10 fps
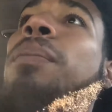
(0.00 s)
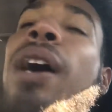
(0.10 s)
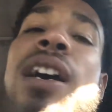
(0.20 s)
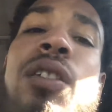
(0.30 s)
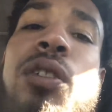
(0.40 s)
a
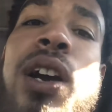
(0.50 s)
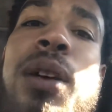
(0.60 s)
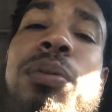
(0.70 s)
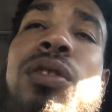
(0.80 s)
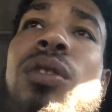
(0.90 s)
bag of
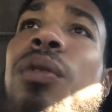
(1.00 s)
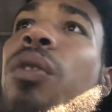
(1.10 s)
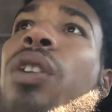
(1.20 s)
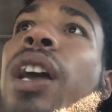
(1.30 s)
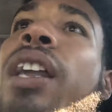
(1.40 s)
grapes, of
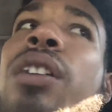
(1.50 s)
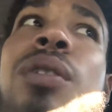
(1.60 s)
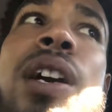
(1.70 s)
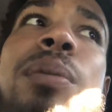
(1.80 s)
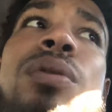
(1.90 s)
organic
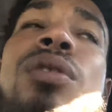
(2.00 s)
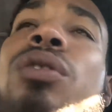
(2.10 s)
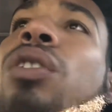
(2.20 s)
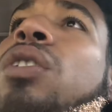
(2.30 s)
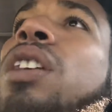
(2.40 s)
grapes.
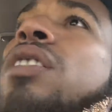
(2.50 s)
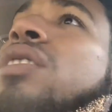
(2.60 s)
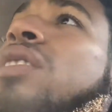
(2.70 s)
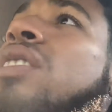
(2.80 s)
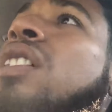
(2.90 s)
You know, that's
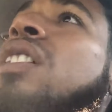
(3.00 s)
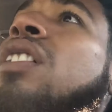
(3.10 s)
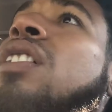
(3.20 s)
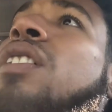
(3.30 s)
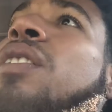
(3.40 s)

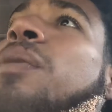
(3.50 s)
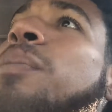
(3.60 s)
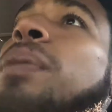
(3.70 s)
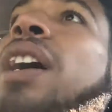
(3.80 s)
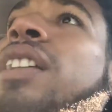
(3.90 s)

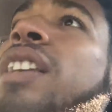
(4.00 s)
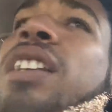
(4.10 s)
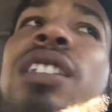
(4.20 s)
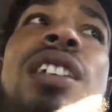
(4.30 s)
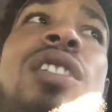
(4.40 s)
barely
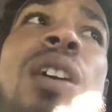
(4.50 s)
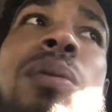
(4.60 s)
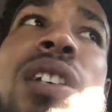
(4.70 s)
anything. You know what I'm